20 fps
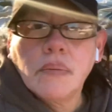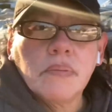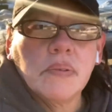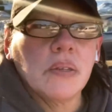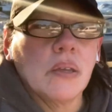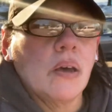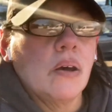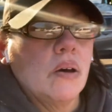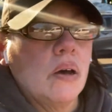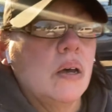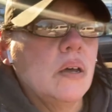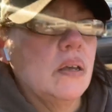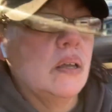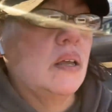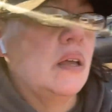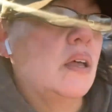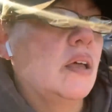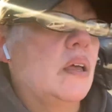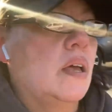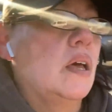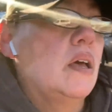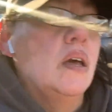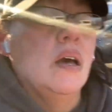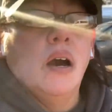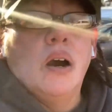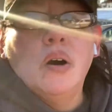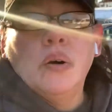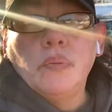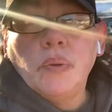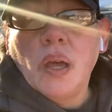so I
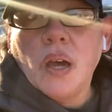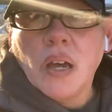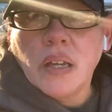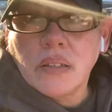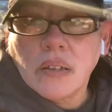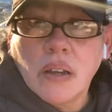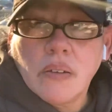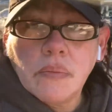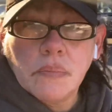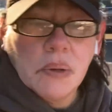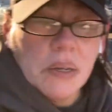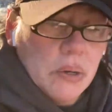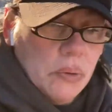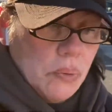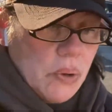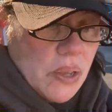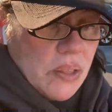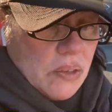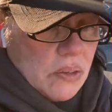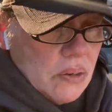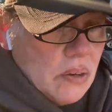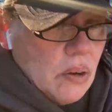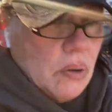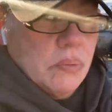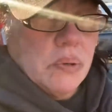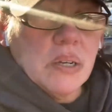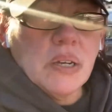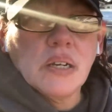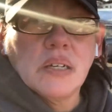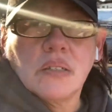hope you guys are having better weather. Hope
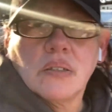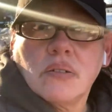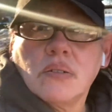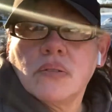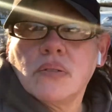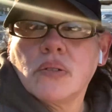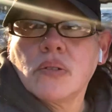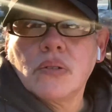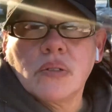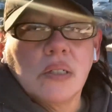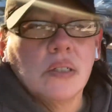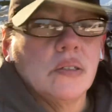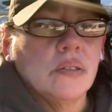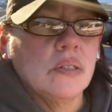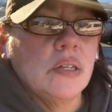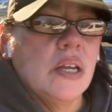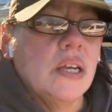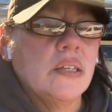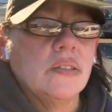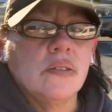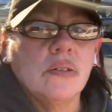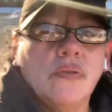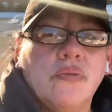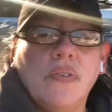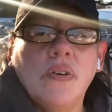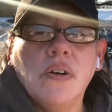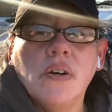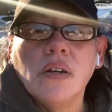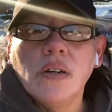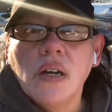you guys are enjoying your day so
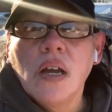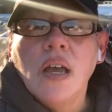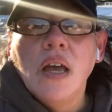far.